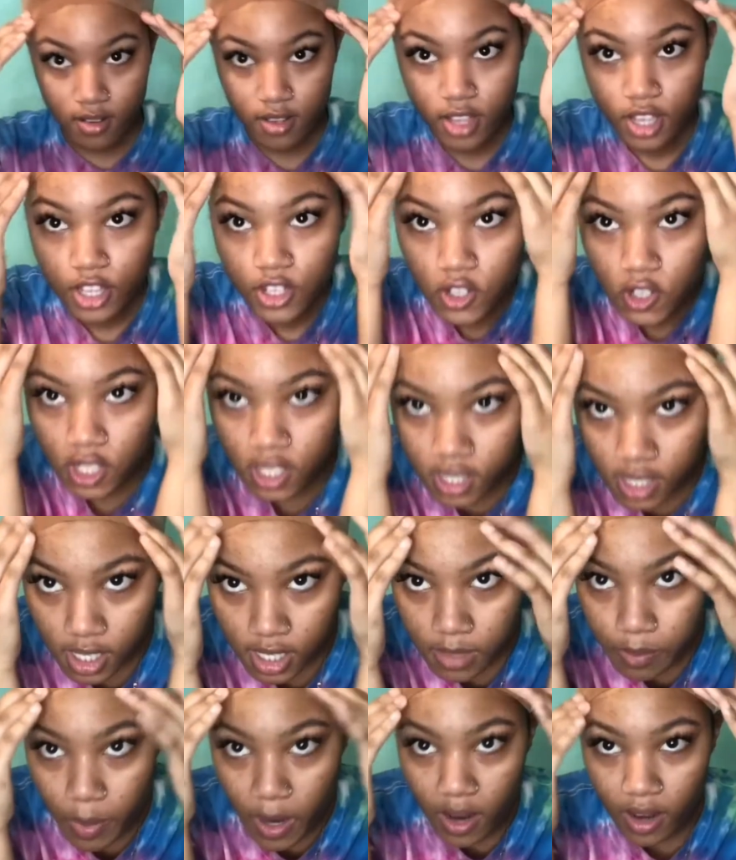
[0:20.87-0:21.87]
just this
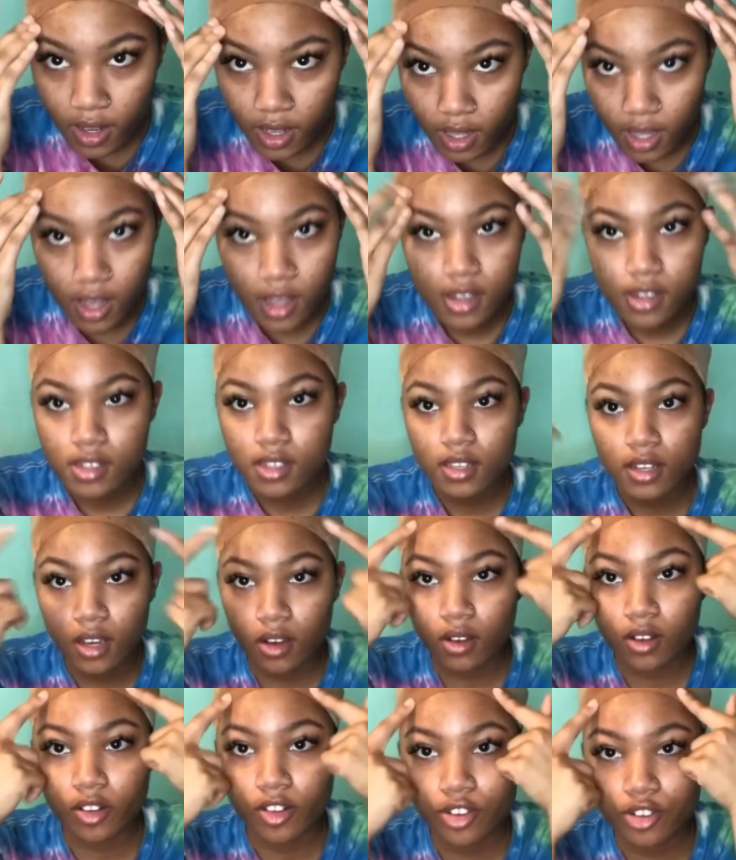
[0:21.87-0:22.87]
part because, you know,
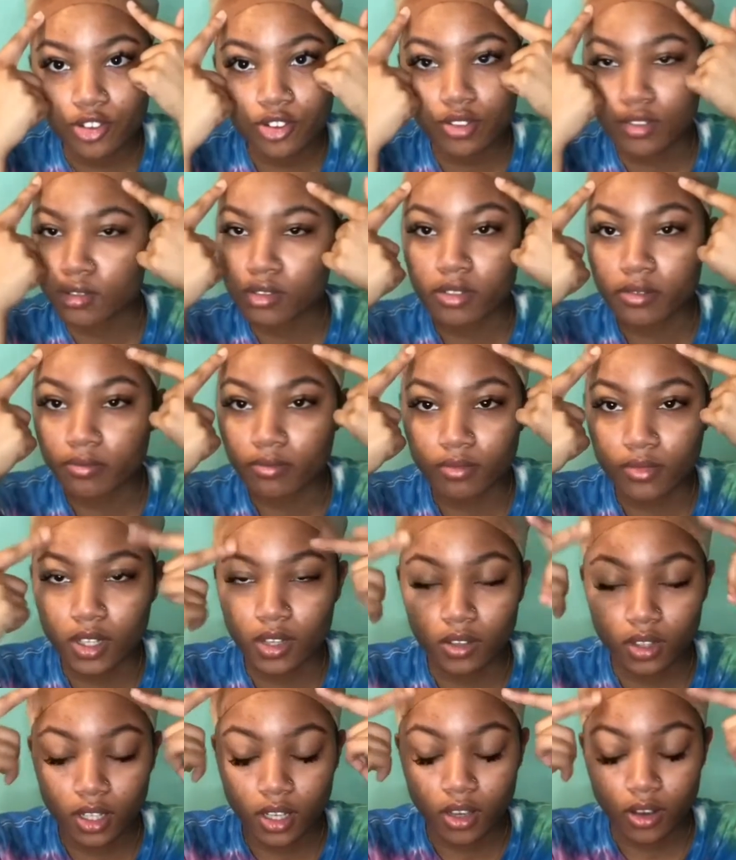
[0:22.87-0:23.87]
closures
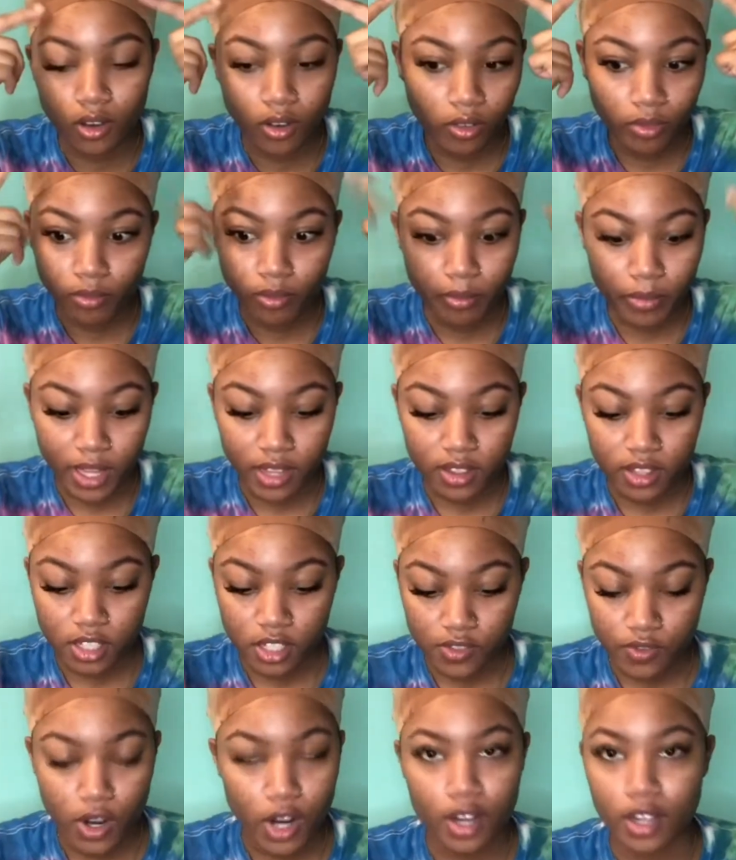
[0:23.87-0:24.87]
only go about this
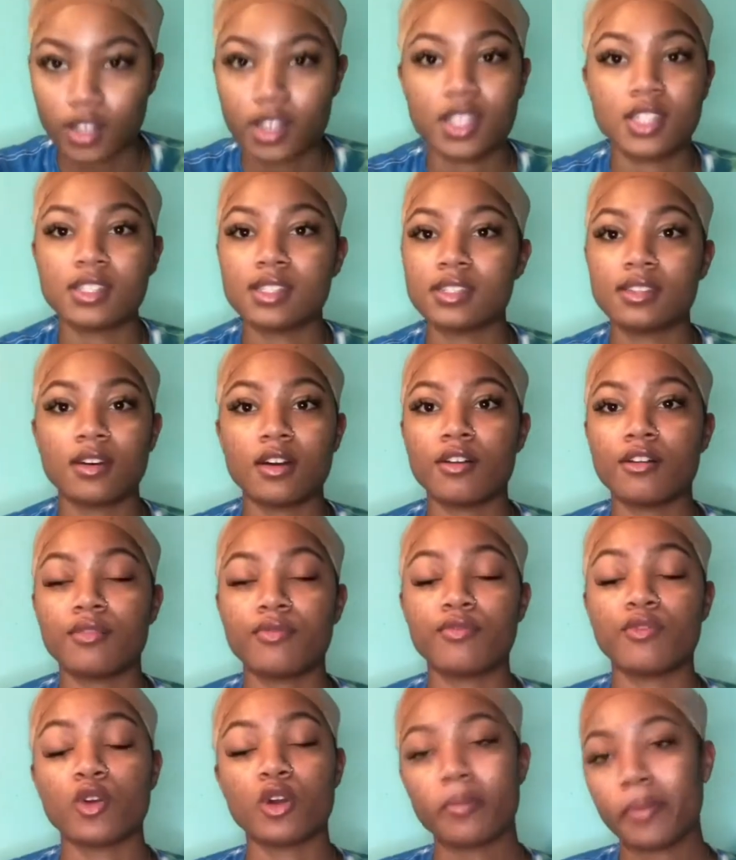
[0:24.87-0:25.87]
far. This is a
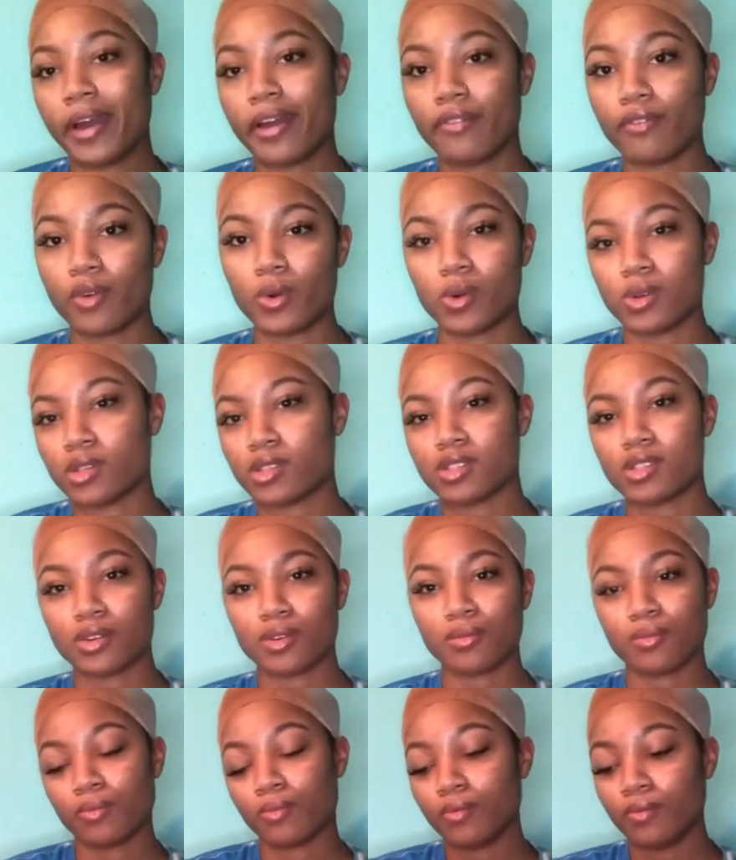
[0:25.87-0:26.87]
4x4,
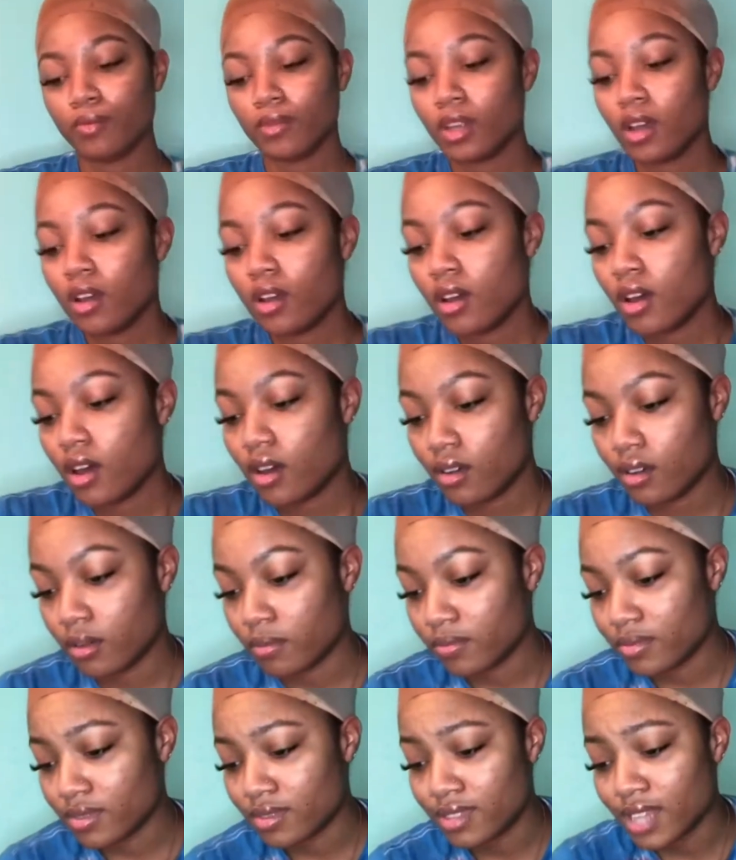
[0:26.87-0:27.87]
so
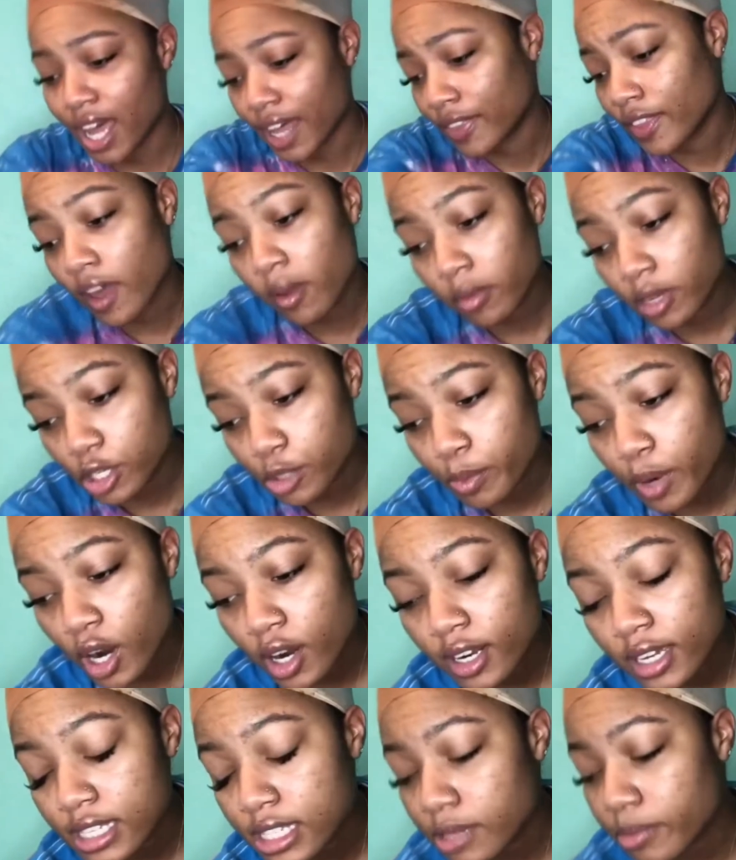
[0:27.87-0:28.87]
not that much
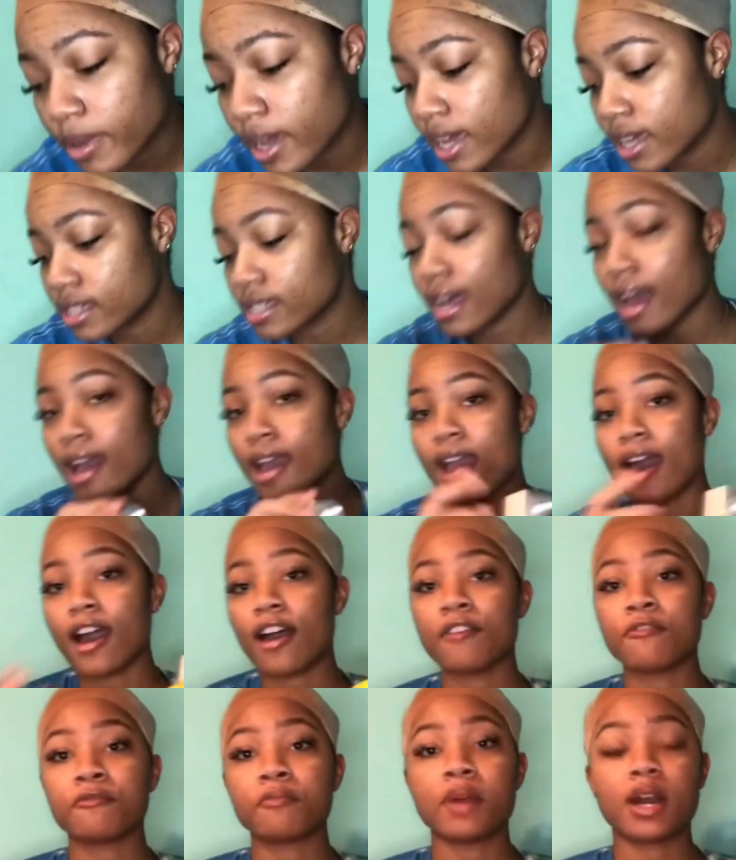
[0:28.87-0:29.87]
parting space. I
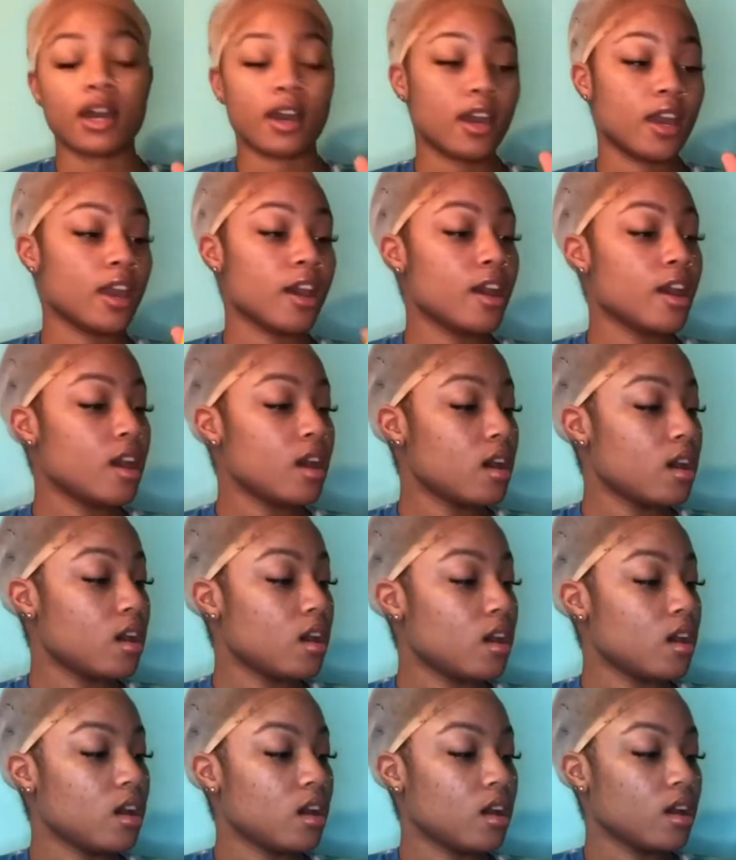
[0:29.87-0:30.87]
have my
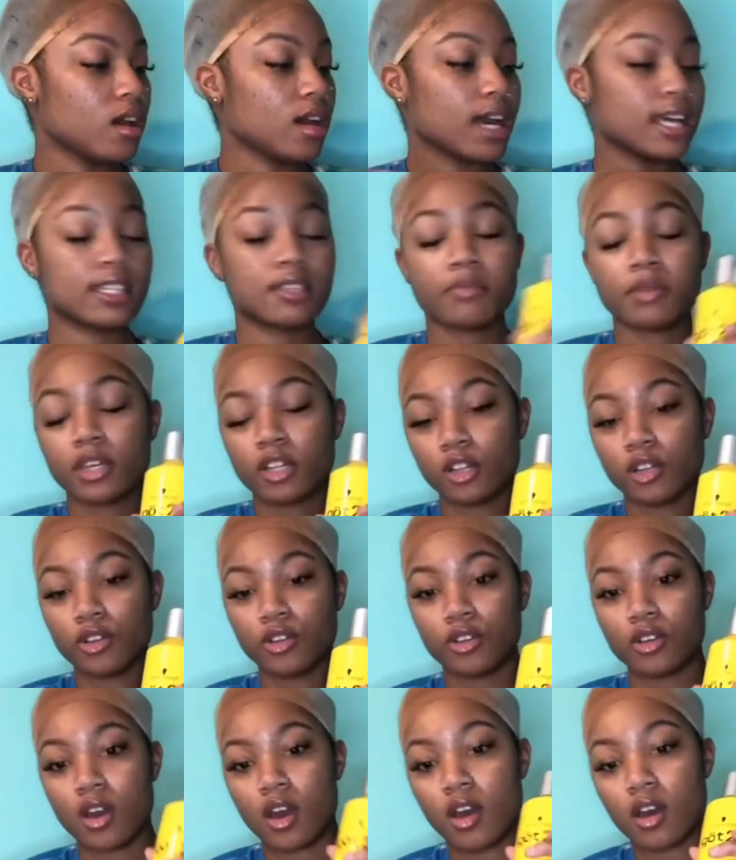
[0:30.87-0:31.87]
Got To Be
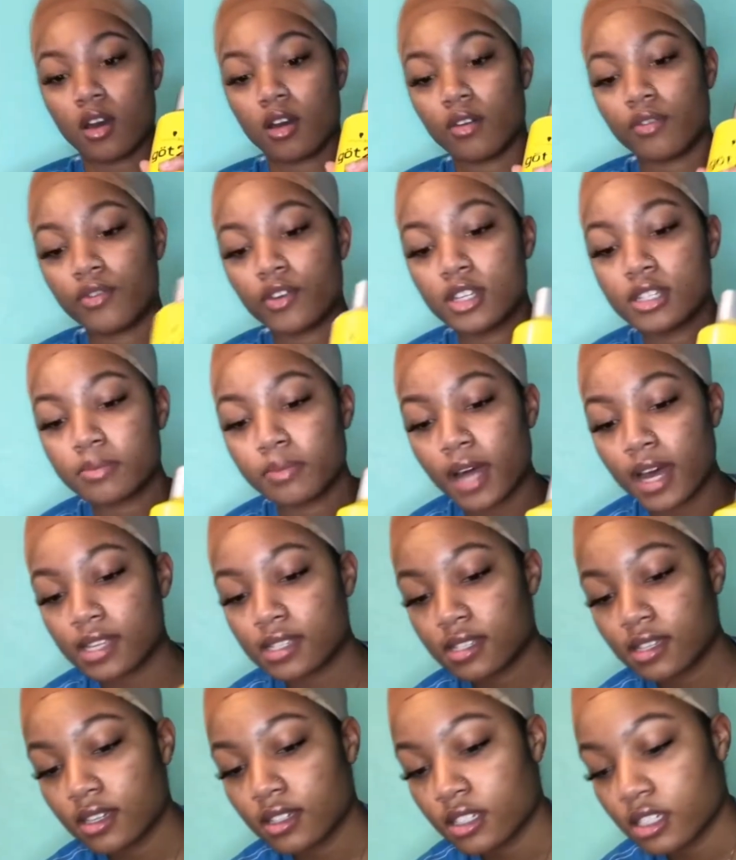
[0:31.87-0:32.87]
Glued freeze
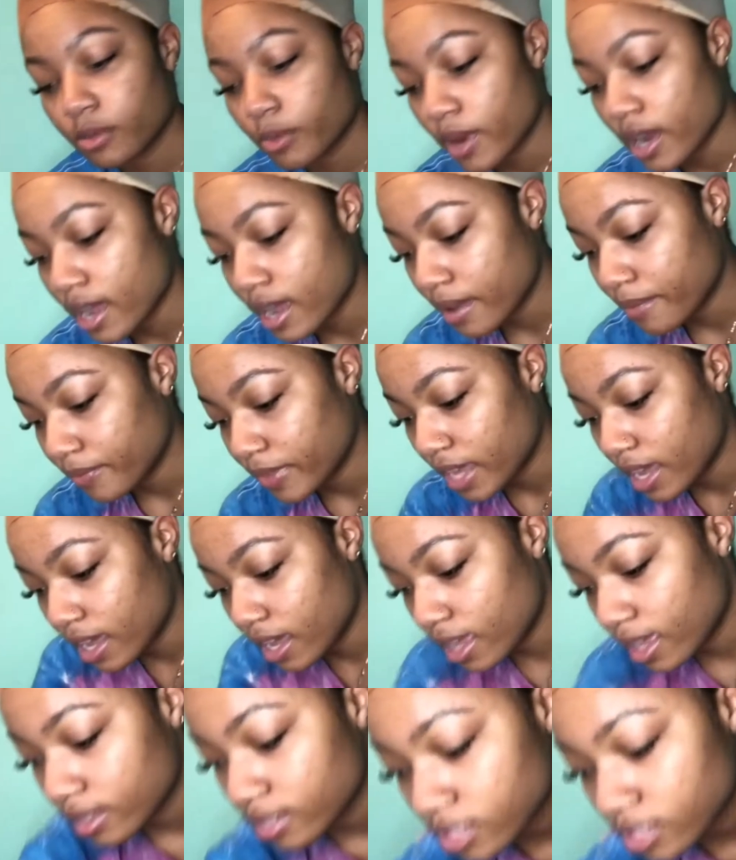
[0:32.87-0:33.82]
blasting spray, as